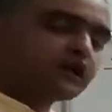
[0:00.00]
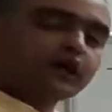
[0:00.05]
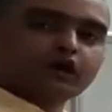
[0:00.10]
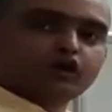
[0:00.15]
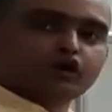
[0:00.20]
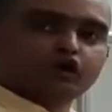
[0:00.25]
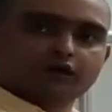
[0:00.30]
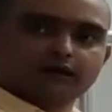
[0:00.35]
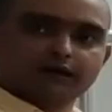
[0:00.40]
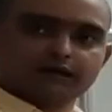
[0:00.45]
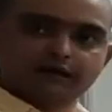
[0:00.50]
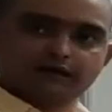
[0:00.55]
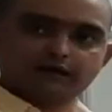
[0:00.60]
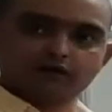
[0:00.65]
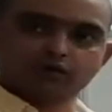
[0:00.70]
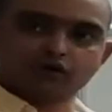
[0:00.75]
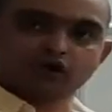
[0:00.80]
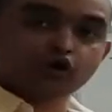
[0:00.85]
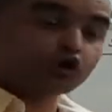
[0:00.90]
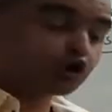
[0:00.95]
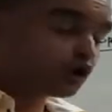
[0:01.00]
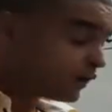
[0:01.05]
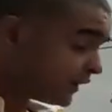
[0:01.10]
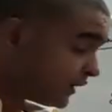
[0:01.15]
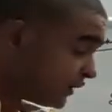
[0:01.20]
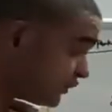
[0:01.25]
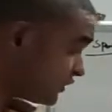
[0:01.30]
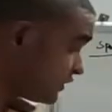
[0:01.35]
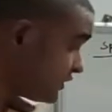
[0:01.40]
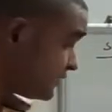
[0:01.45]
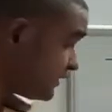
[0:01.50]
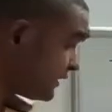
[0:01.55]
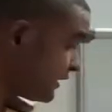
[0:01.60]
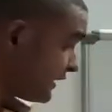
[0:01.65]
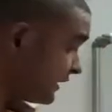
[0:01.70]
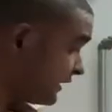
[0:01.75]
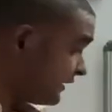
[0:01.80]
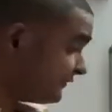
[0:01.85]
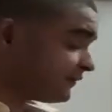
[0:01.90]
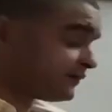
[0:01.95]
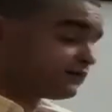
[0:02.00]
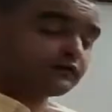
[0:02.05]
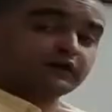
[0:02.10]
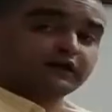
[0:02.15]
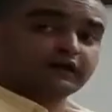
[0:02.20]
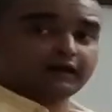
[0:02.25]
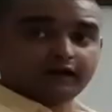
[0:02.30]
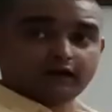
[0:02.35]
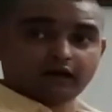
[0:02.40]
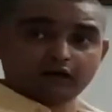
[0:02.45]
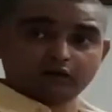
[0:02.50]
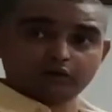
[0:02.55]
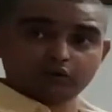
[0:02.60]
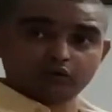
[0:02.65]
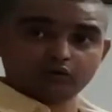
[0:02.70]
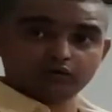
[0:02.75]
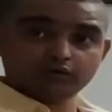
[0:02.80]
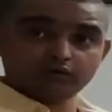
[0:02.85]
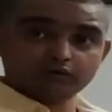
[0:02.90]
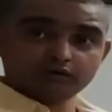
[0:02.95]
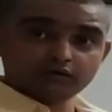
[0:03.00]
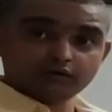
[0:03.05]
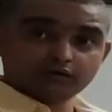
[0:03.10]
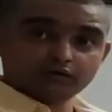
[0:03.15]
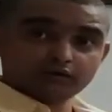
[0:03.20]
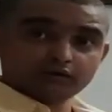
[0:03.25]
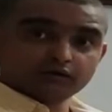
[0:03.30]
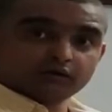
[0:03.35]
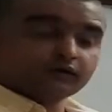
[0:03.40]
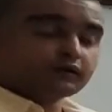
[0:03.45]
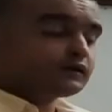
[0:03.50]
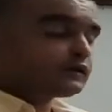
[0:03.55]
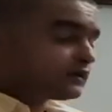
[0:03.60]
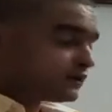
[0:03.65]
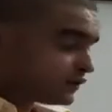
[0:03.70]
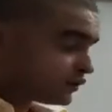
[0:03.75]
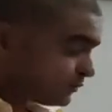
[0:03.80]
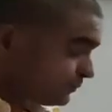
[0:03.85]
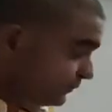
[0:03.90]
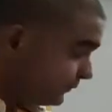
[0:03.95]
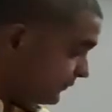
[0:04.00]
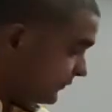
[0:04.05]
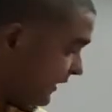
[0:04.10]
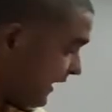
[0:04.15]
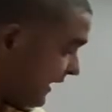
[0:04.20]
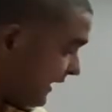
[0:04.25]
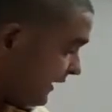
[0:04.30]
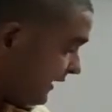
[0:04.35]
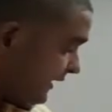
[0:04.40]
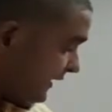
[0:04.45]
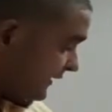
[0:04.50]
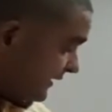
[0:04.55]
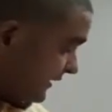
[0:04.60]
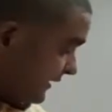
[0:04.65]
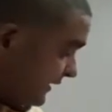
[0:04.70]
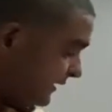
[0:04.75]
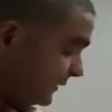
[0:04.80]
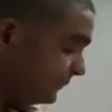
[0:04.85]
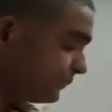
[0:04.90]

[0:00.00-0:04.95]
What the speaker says: are not allowed. Collocations are, however, allowed. So, and another